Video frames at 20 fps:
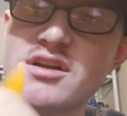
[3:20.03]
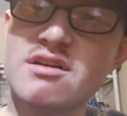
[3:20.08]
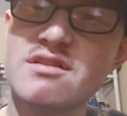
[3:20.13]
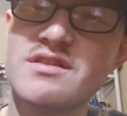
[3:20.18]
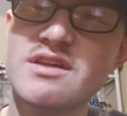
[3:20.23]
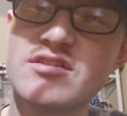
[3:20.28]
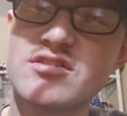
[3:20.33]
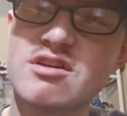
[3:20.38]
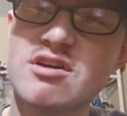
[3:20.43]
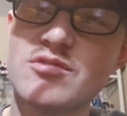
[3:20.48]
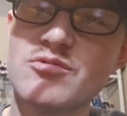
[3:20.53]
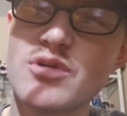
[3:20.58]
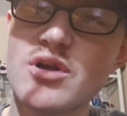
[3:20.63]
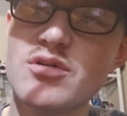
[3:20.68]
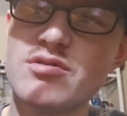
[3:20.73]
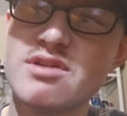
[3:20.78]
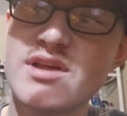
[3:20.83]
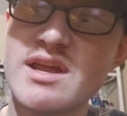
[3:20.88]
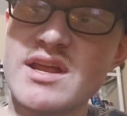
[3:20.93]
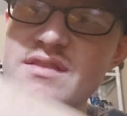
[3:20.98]
and this can
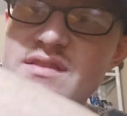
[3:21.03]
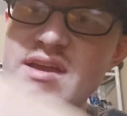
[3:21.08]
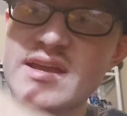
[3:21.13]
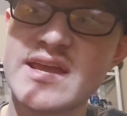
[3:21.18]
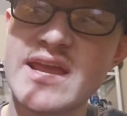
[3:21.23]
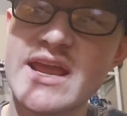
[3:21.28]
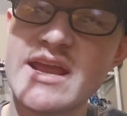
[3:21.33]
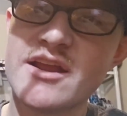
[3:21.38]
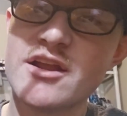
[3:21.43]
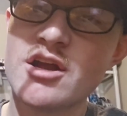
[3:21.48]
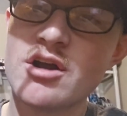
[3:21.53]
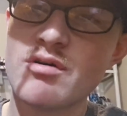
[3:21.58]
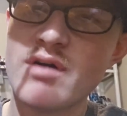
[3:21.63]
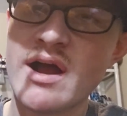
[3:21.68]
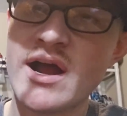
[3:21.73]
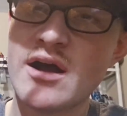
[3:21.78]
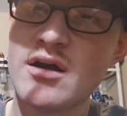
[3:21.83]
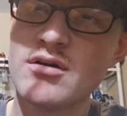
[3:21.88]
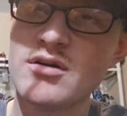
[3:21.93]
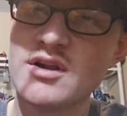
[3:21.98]
rotate, they can go
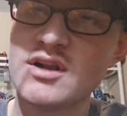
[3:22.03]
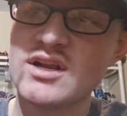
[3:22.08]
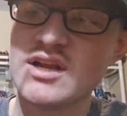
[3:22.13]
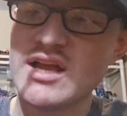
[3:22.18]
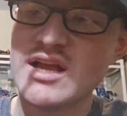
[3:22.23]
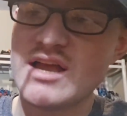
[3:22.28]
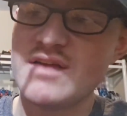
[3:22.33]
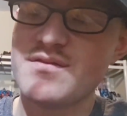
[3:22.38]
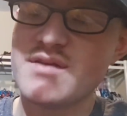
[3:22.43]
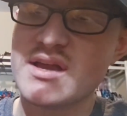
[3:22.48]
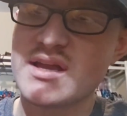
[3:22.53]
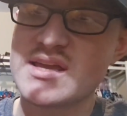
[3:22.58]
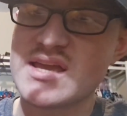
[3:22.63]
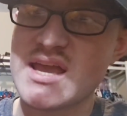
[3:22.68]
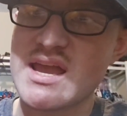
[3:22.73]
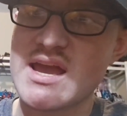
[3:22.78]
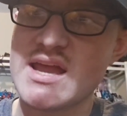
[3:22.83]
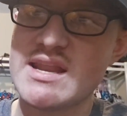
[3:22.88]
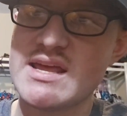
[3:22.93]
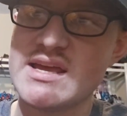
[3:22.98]
out, and they
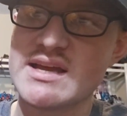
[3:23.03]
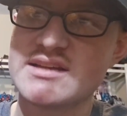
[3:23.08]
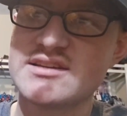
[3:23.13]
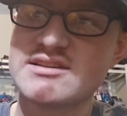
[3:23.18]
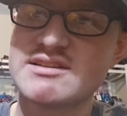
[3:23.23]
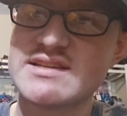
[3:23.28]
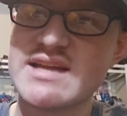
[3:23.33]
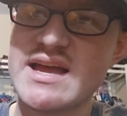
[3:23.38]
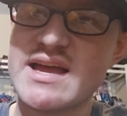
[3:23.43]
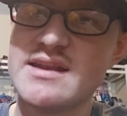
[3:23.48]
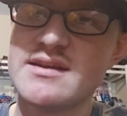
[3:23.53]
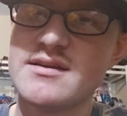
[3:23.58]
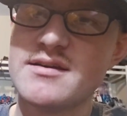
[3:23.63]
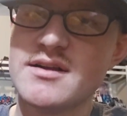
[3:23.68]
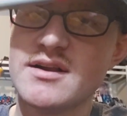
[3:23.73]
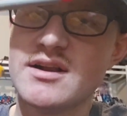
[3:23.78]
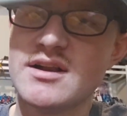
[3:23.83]
can extend,